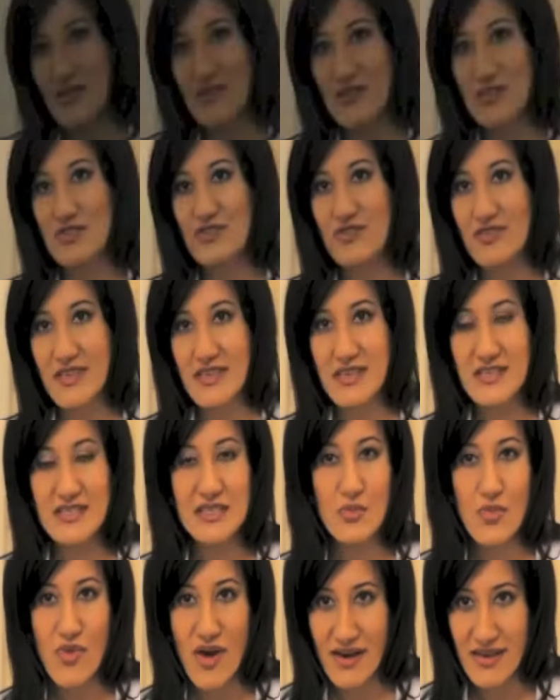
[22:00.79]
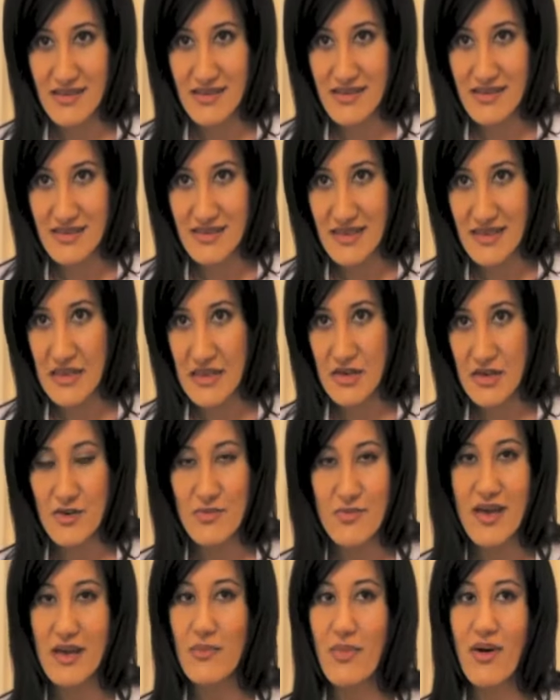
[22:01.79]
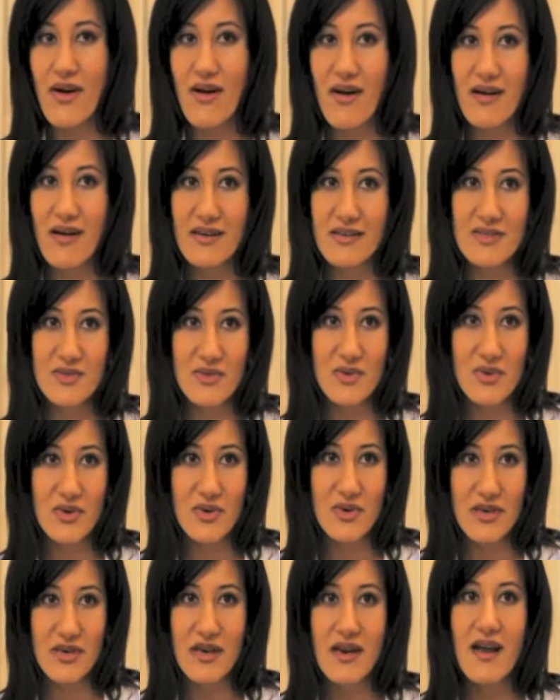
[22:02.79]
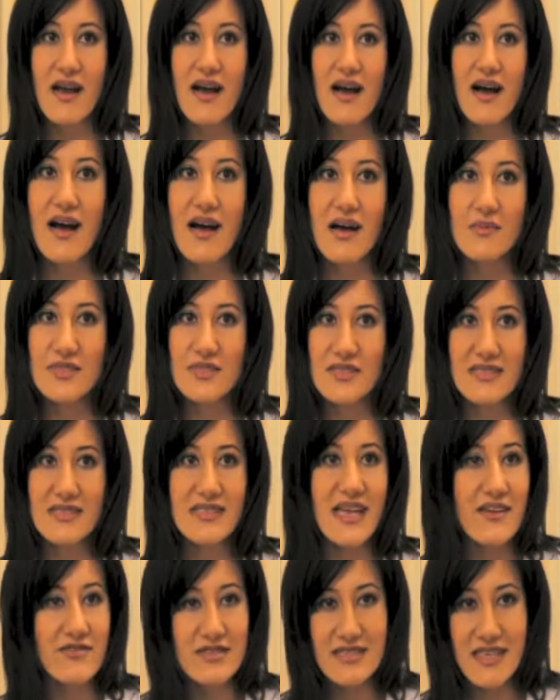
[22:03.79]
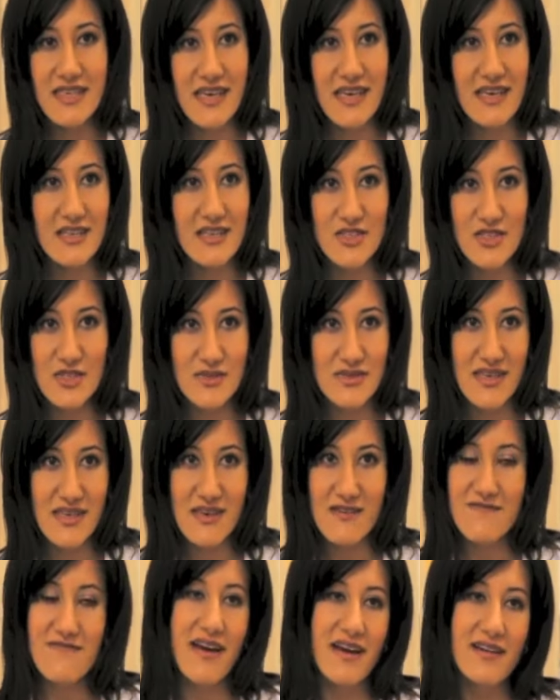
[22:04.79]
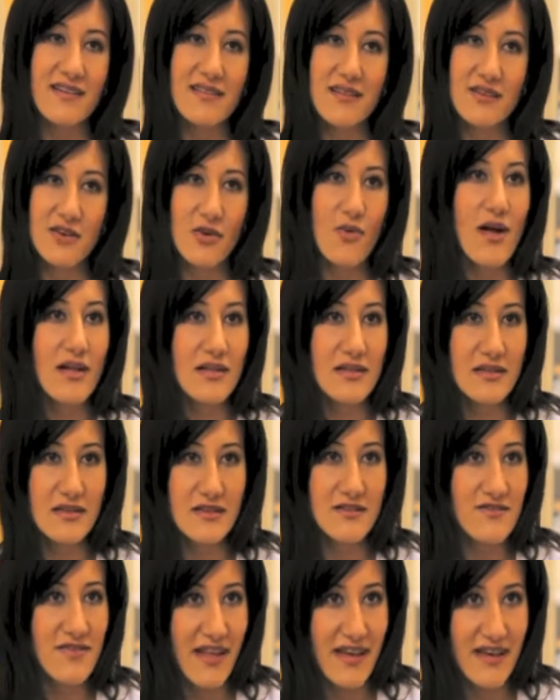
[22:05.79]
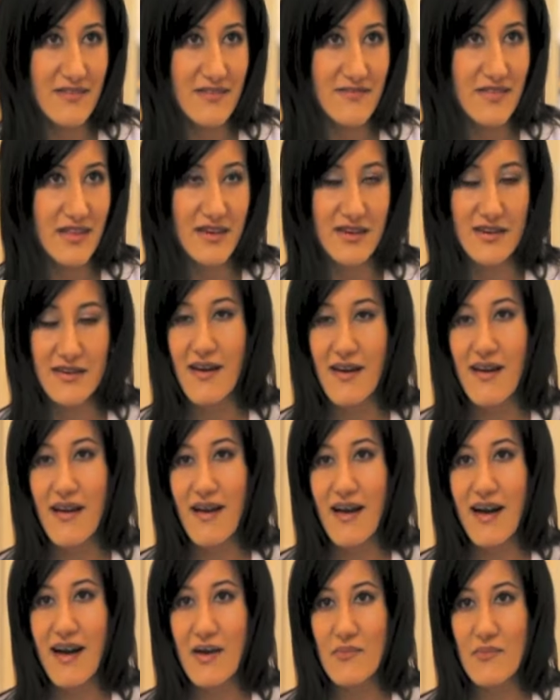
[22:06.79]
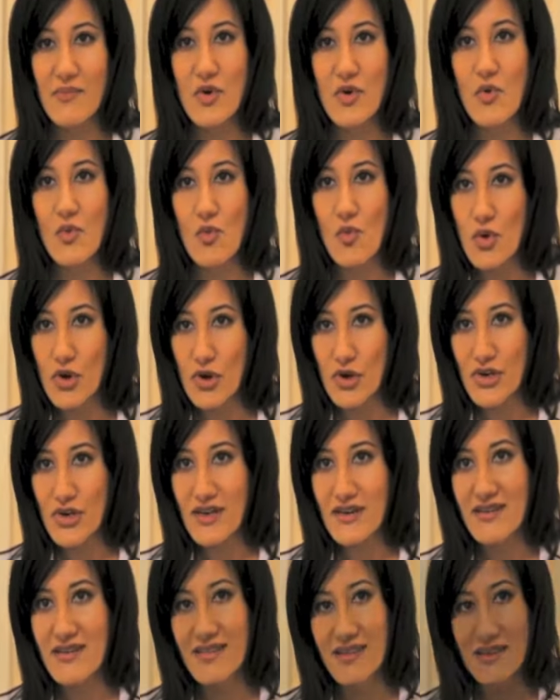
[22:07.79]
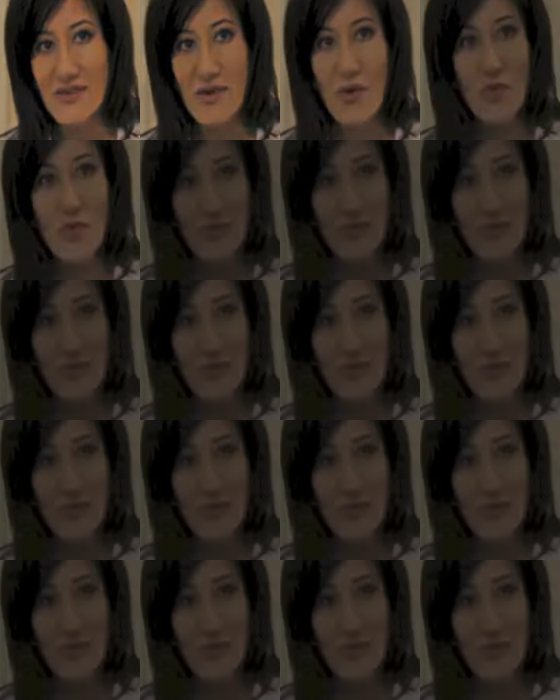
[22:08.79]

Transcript: whether it's related to pregnancy or menopause or um, just everyday issues that affect their quality of life, their um, work, their